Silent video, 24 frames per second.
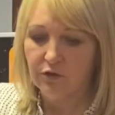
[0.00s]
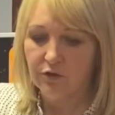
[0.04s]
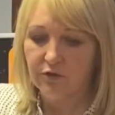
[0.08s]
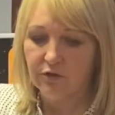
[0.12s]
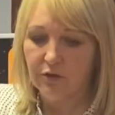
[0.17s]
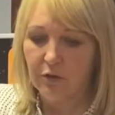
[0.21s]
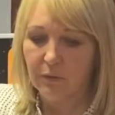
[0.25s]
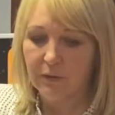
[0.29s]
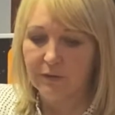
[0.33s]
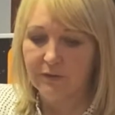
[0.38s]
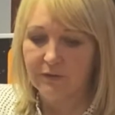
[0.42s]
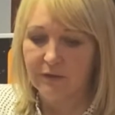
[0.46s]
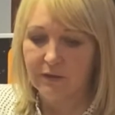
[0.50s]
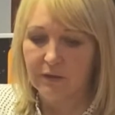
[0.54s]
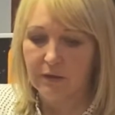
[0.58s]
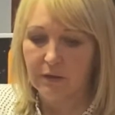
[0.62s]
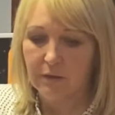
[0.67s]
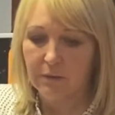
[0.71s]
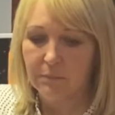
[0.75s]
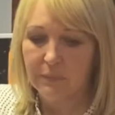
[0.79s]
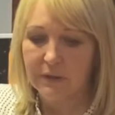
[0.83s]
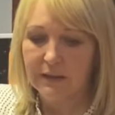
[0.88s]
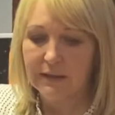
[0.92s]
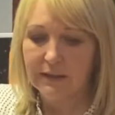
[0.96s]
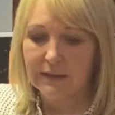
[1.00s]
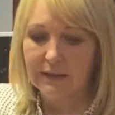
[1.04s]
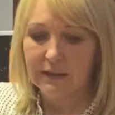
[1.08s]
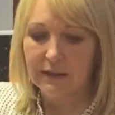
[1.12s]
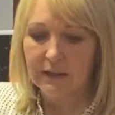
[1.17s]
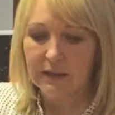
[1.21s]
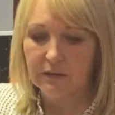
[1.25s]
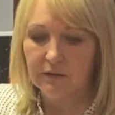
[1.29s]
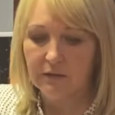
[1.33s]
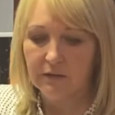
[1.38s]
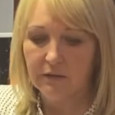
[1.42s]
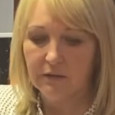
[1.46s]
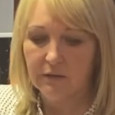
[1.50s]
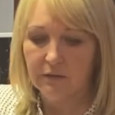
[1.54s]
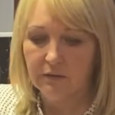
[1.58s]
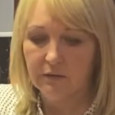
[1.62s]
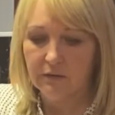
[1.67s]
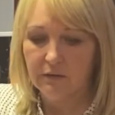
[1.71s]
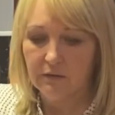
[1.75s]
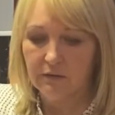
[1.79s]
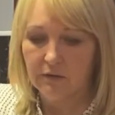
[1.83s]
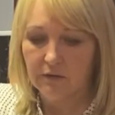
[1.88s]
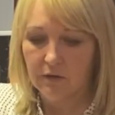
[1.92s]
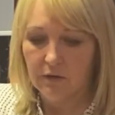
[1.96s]
so it can be cleaned
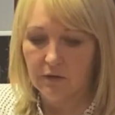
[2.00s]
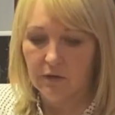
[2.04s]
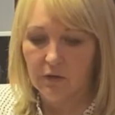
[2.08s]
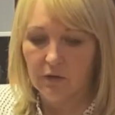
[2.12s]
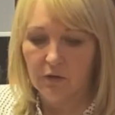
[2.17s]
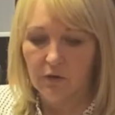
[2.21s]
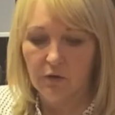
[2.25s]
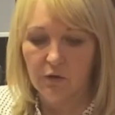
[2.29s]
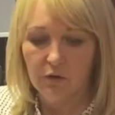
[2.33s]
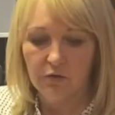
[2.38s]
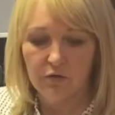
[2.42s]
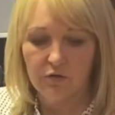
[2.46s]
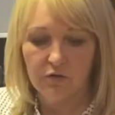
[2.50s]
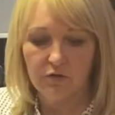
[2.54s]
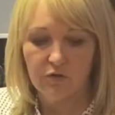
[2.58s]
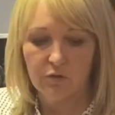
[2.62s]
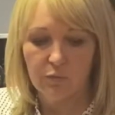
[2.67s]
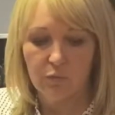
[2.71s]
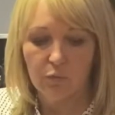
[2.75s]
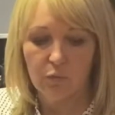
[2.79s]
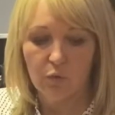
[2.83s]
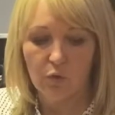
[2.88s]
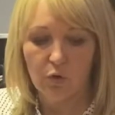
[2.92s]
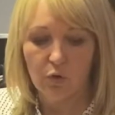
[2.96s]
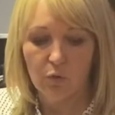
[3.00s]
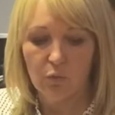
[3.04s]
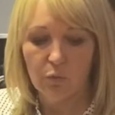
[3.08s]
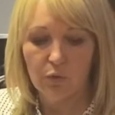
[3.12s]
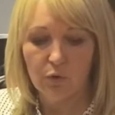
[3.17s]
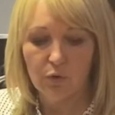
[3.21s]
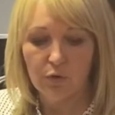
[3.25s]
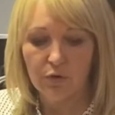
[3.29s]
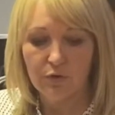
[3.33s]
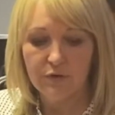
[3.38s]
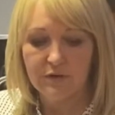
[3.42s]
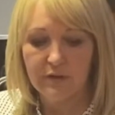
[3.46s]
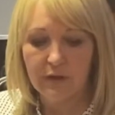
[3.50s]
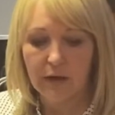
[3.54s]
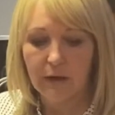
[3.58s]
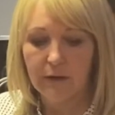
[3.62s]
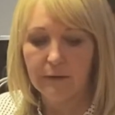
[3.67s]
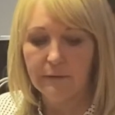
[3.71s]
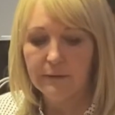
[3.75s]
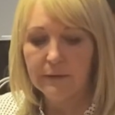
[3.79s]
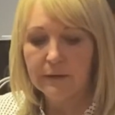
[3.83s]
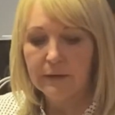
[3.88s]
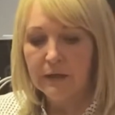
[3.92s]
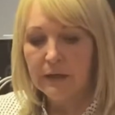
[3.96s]
under some warm water.
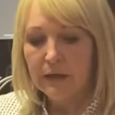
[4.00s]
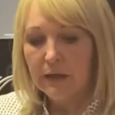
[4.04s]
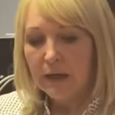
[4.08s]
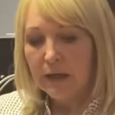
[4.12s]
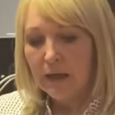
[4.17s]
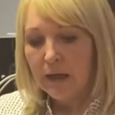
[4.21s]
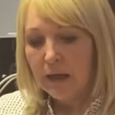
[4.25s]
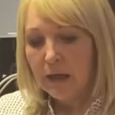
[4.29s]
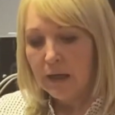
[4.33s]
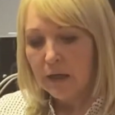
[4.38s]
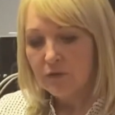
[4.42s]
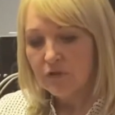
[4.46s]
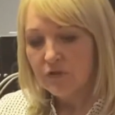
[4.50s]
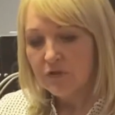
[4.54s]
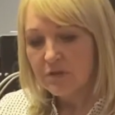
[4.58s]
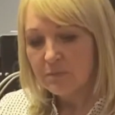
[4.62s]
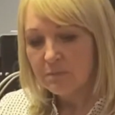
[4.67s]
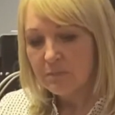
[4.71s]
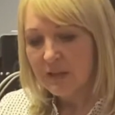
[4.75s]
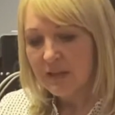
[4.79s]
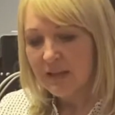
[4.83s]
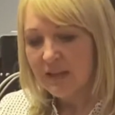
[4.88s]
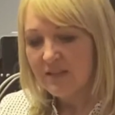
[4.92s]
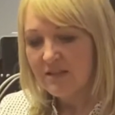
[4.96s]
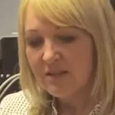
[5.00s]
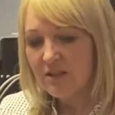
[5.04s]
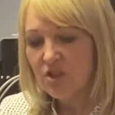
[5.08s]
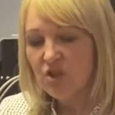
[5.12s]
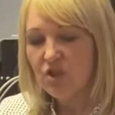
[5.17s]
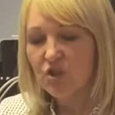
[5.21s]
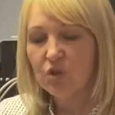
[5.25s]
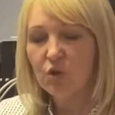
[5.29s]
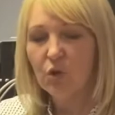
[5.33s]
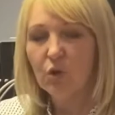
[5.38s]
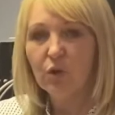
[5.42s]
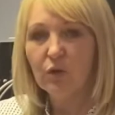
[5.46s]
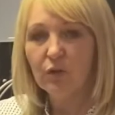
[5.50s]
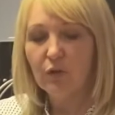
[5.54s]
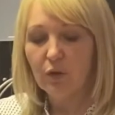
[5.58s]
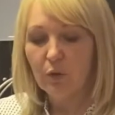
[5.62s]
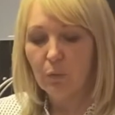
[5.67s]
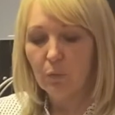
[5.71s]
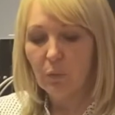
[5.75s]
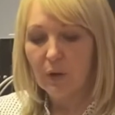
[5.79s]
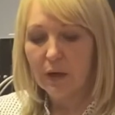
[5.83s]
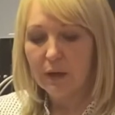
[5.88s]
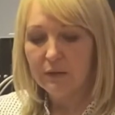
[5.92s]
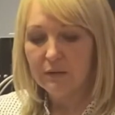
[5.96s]
Just please ensure
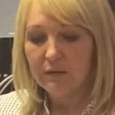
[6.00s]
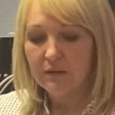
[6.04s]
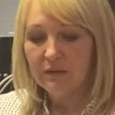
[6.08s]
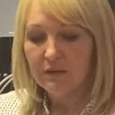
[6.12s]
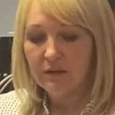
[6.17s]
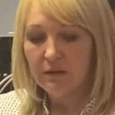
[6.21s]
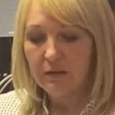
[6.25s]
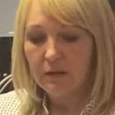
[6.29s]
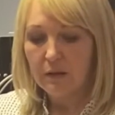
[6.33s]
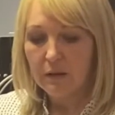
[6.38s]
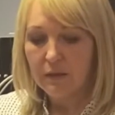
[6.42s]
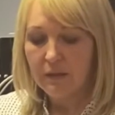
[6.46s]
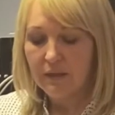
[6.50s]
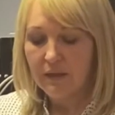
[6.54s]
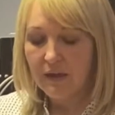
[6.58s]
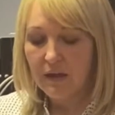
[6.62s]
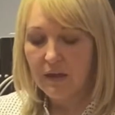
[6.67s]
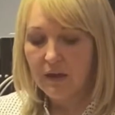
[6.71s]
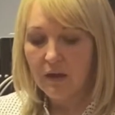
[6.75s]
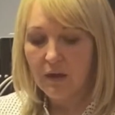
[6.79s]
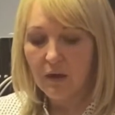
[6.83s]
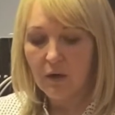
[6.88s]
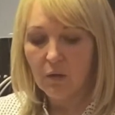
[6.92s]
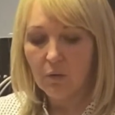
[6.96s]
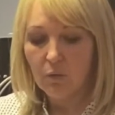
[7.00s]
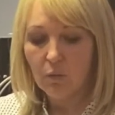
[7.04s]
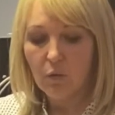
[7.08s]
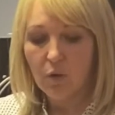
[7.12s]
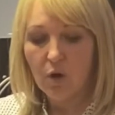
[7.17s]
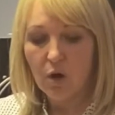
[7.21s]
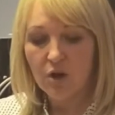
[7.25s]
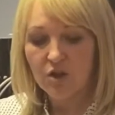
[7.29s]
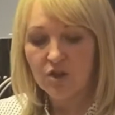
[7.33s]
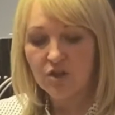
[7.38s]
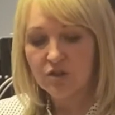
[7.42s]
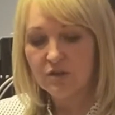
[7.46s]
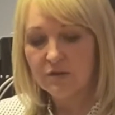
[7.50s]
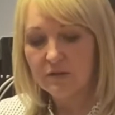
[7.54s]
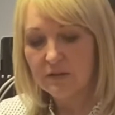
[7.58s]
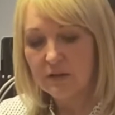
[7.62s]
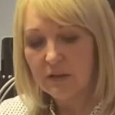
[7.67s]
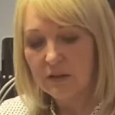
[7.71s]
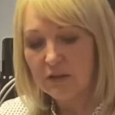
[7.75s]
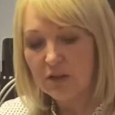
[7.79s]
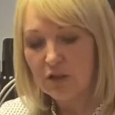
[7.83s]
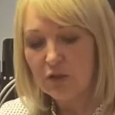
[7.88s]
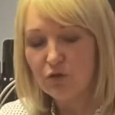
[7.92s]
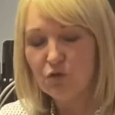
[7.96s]
that when they're washed
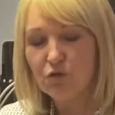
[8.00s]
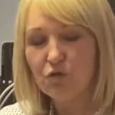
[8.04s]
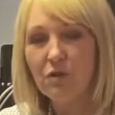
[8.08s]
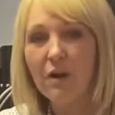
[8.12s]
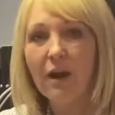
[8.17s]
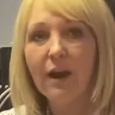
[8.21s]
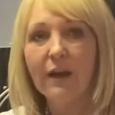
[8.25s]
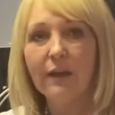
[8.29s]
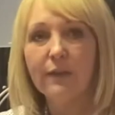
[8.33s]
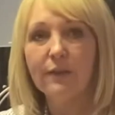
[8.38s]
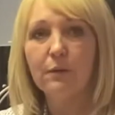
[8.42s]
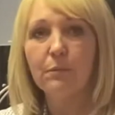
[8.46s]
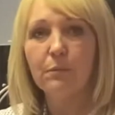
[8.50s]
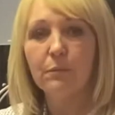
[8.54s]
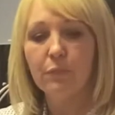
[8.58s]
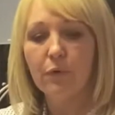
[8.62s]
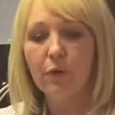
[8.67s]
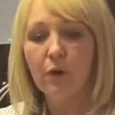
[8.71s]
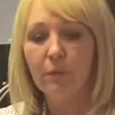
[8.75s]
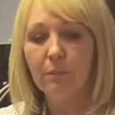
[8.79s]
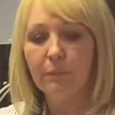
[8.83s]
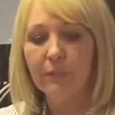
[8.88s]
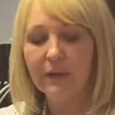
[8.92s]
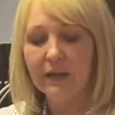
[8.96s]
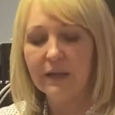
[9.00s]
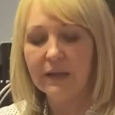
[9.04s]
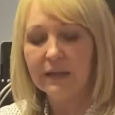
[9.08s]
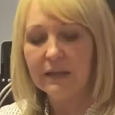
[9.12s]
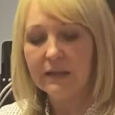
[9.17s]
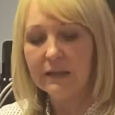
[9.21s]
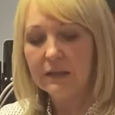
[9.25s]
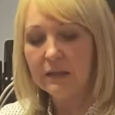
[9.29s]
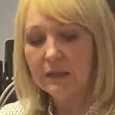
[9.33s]
that you dry them properly.